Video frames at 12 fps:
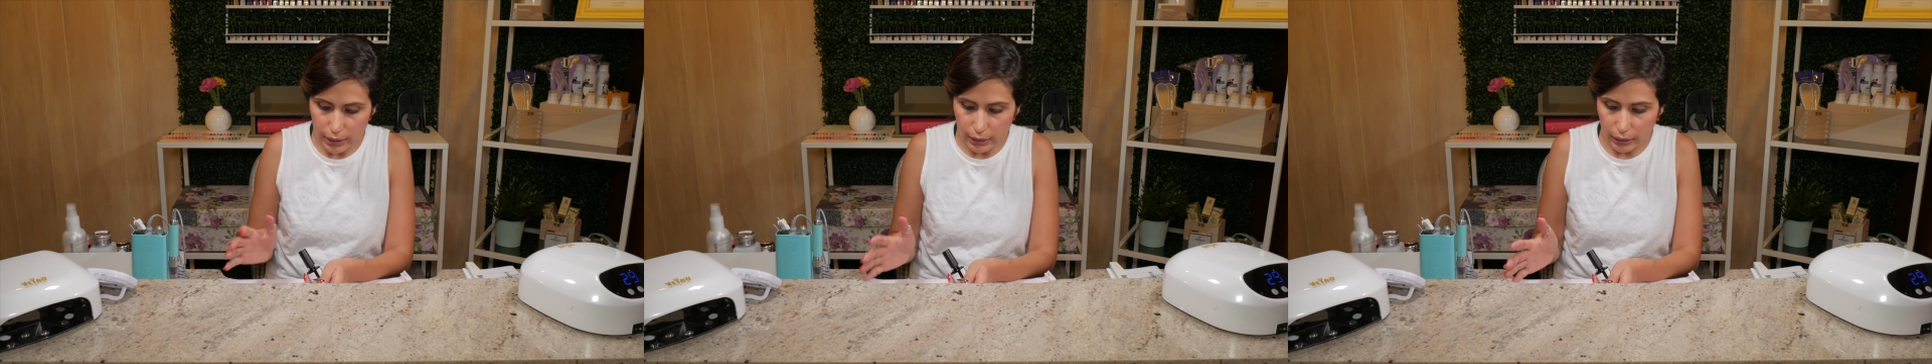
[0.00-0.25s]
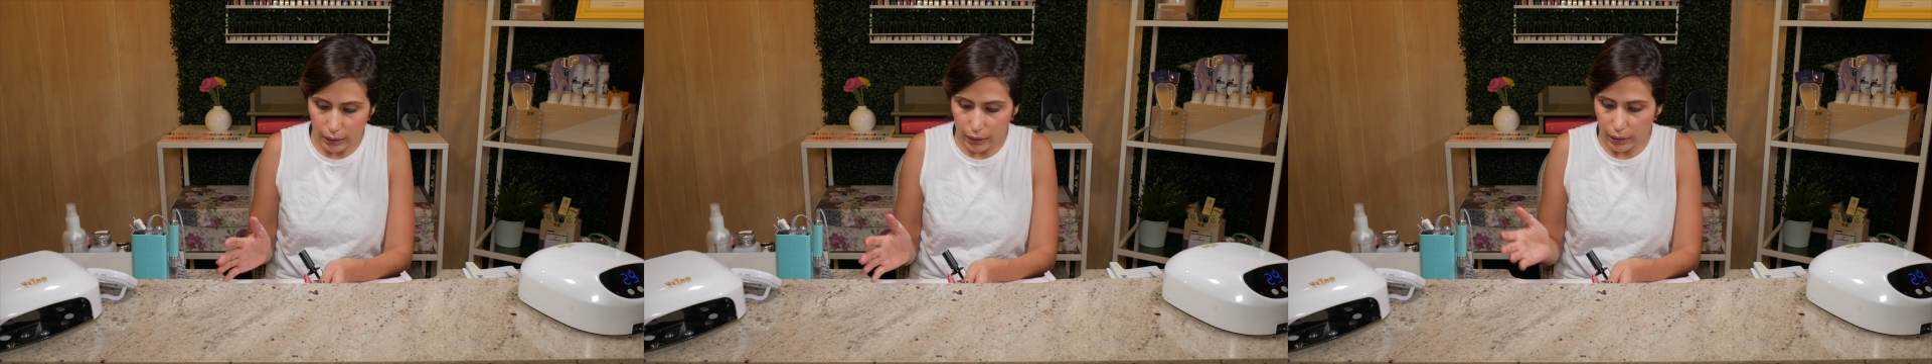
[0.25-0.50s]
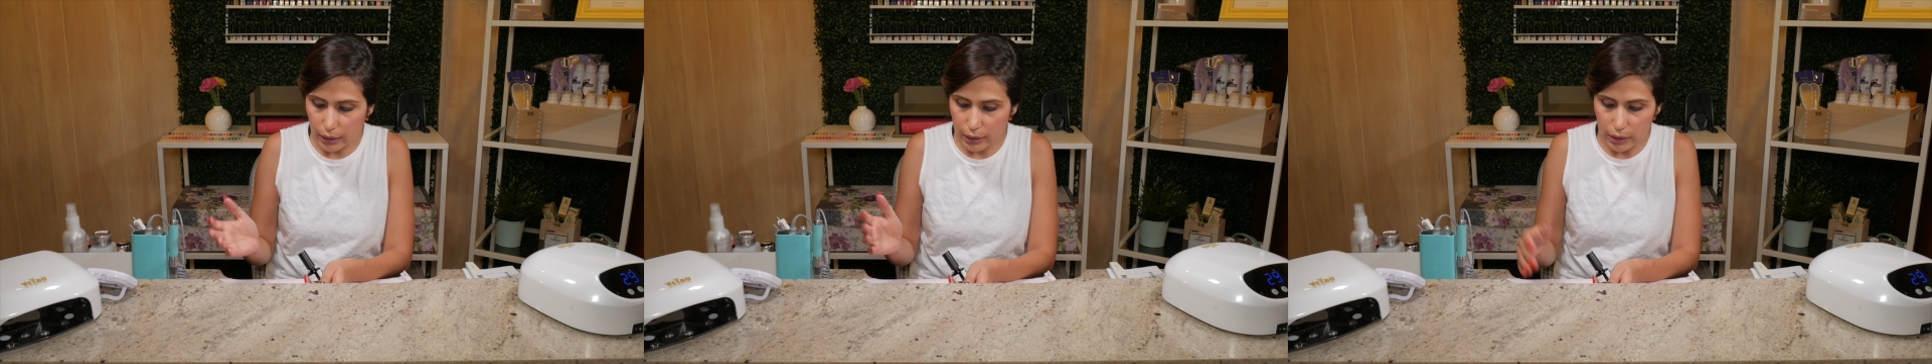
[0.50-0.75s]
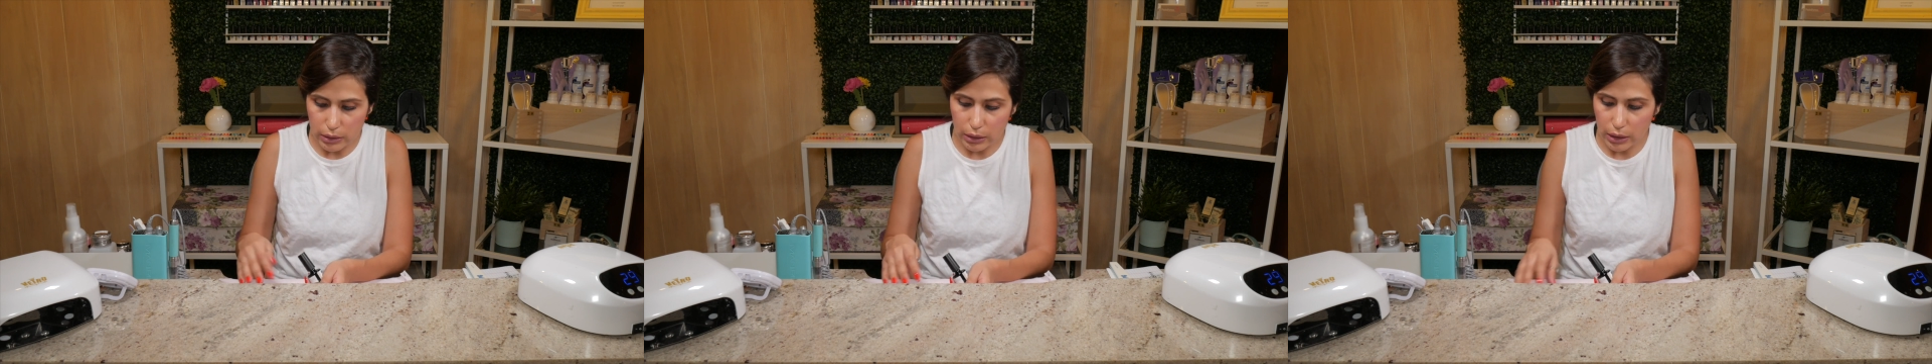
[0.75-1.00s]
Again, in
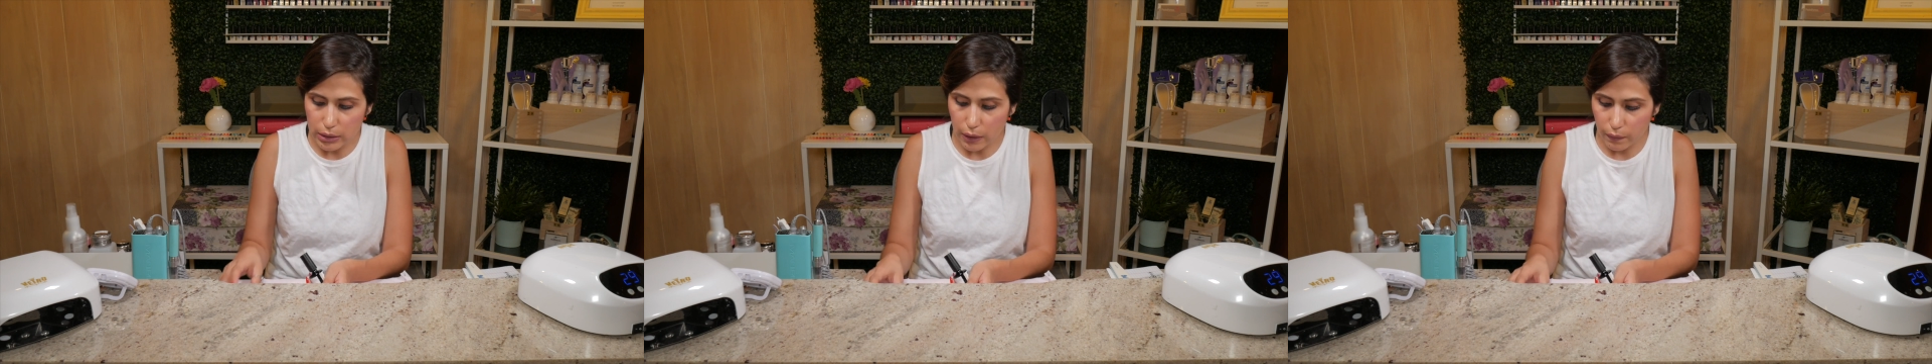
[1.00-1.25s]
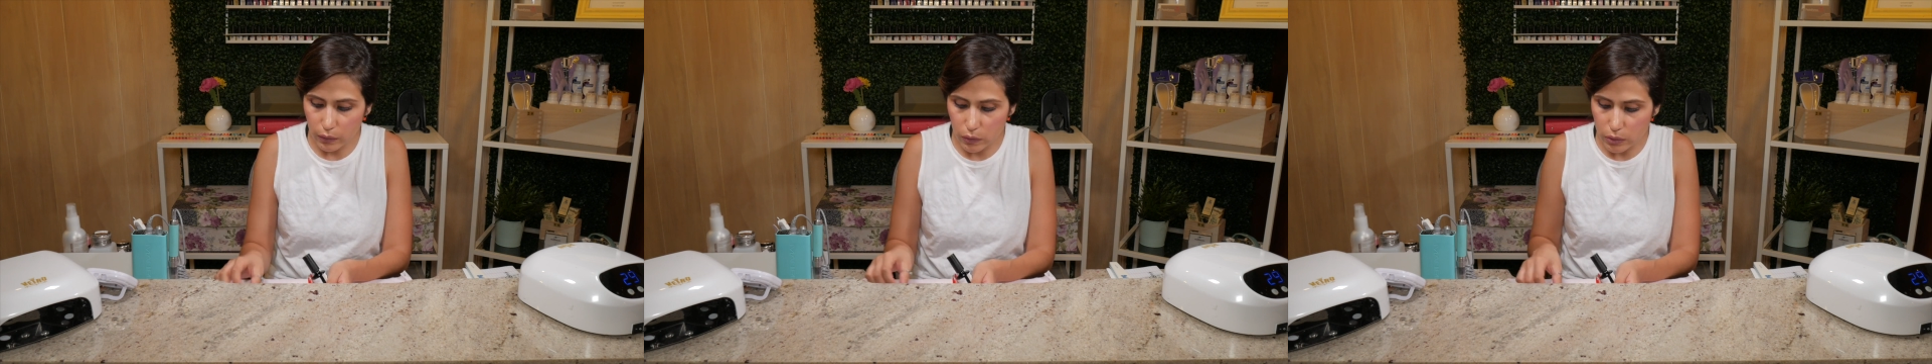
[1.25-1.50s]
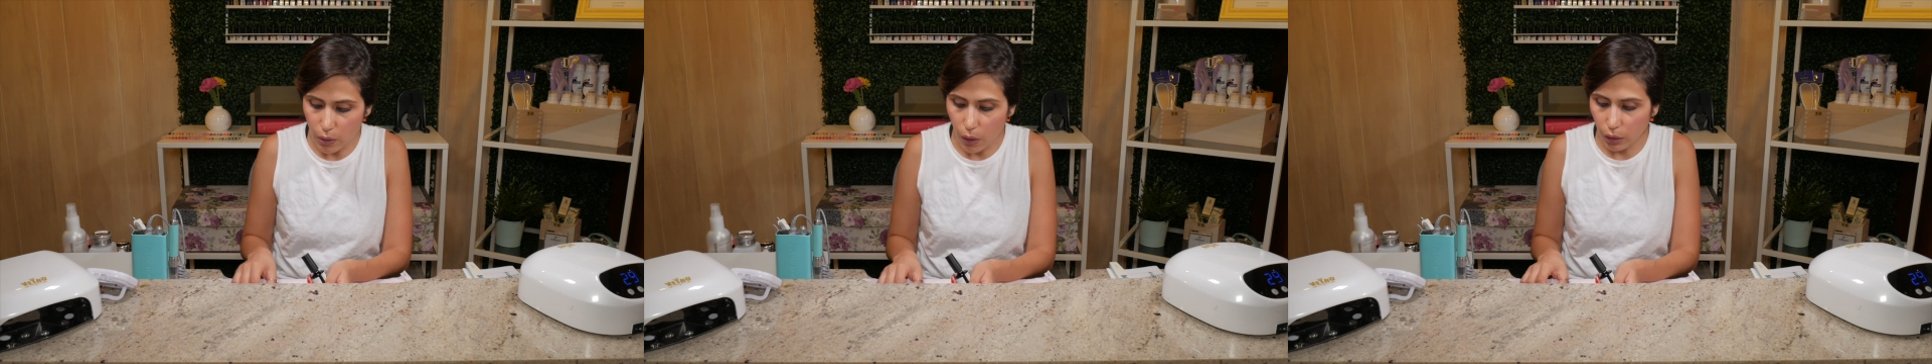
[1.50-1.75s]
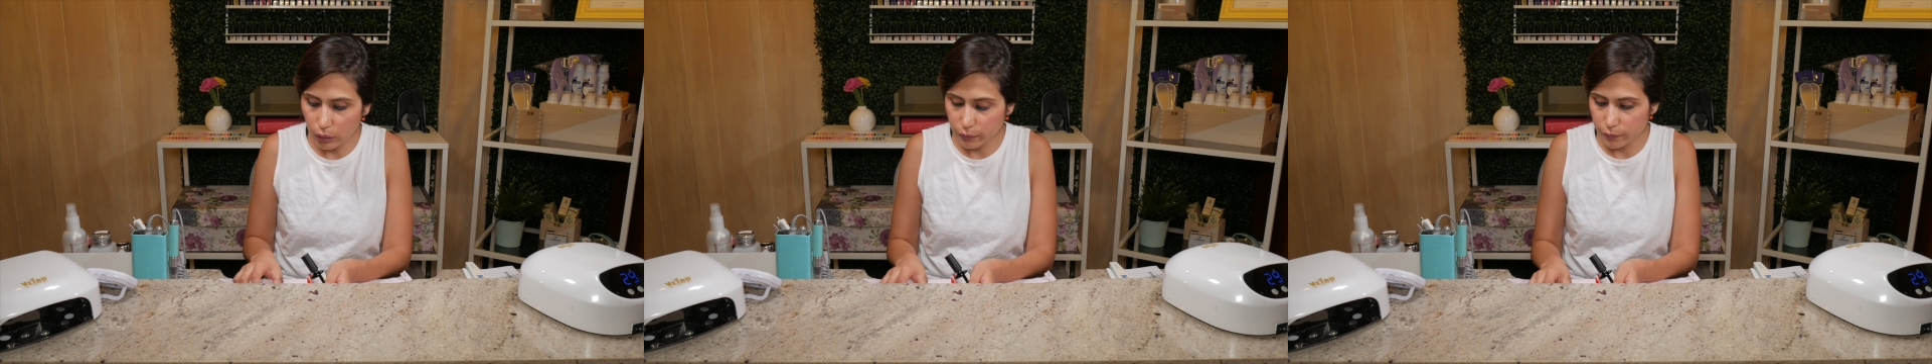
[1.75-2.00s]
this case, I've used
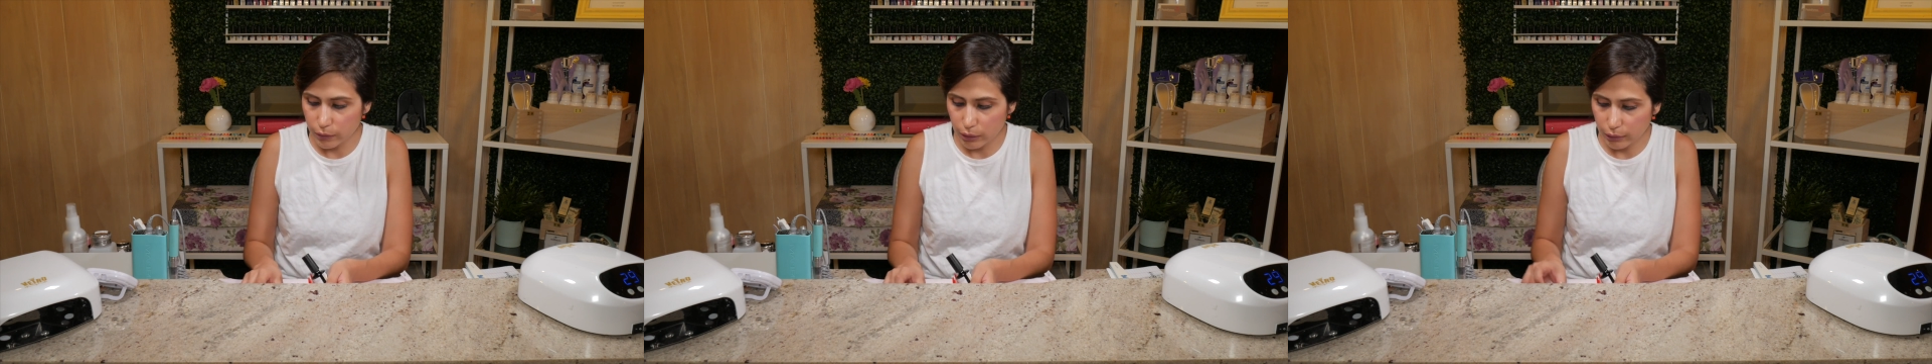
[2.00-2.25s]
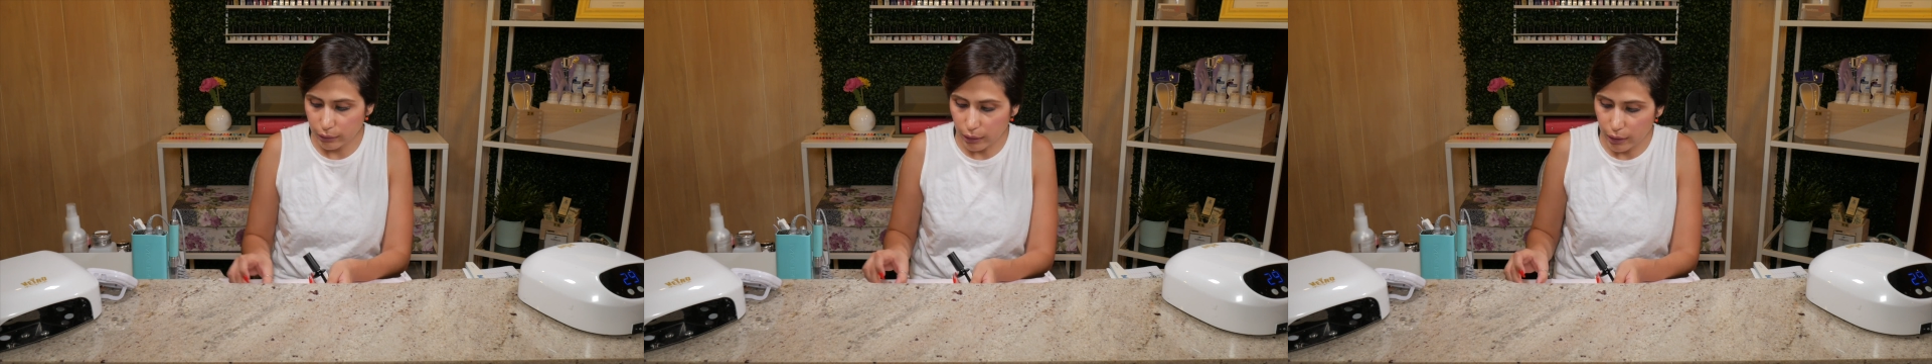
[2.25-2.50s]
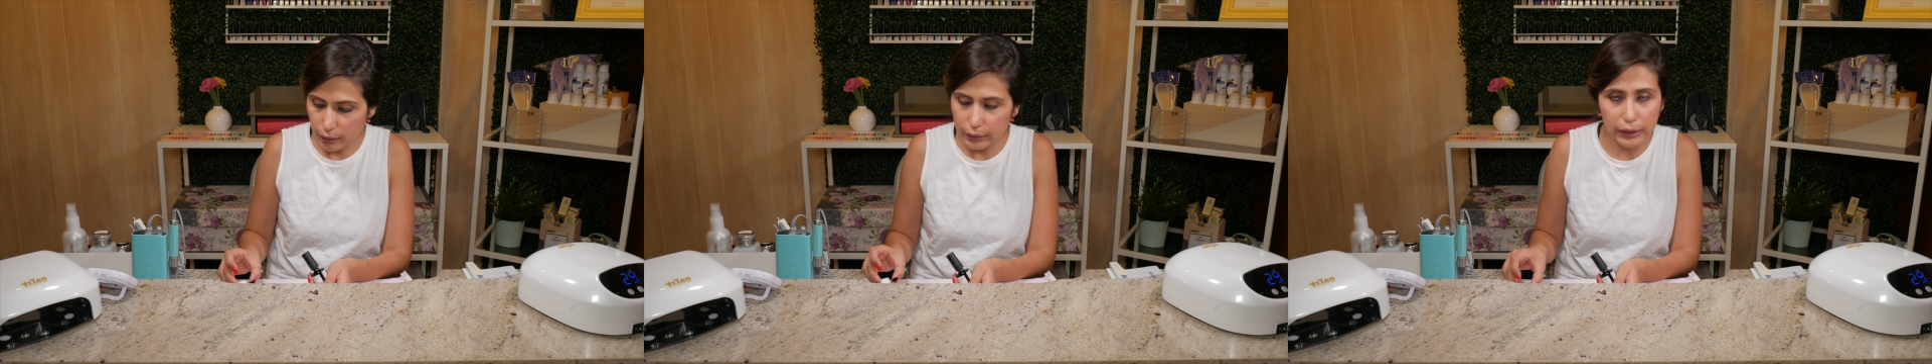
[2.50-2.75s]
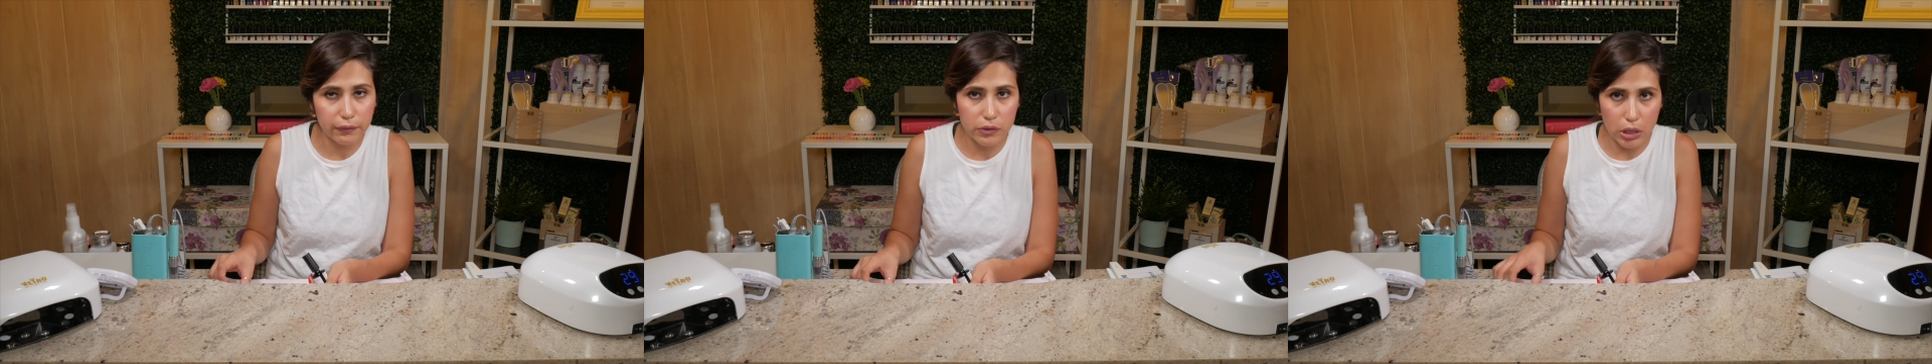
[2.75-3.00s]
all of
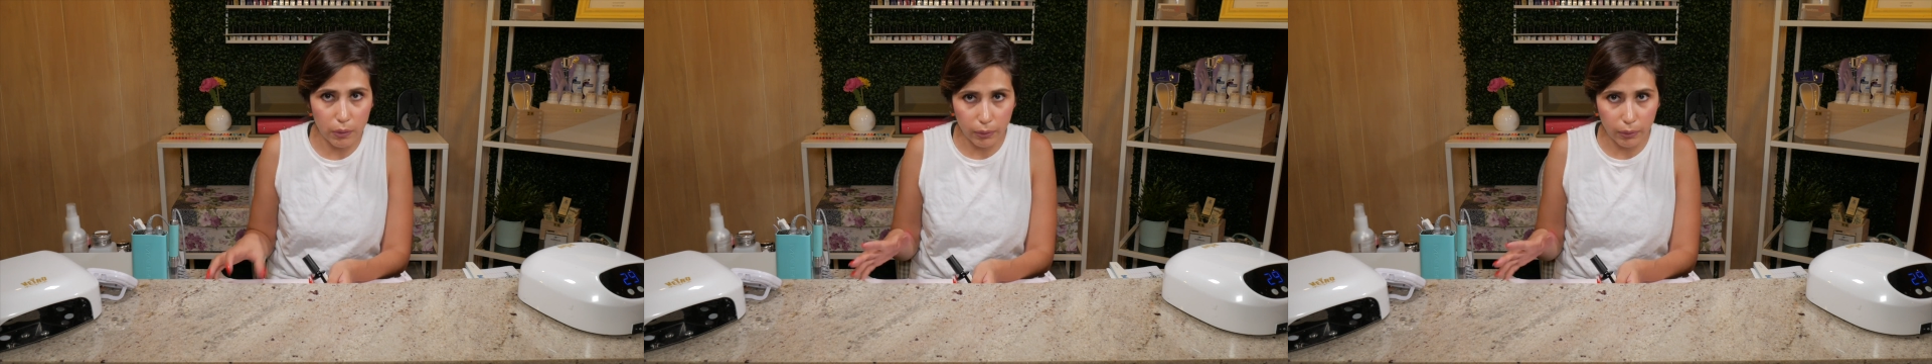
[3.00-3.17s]
leaf gel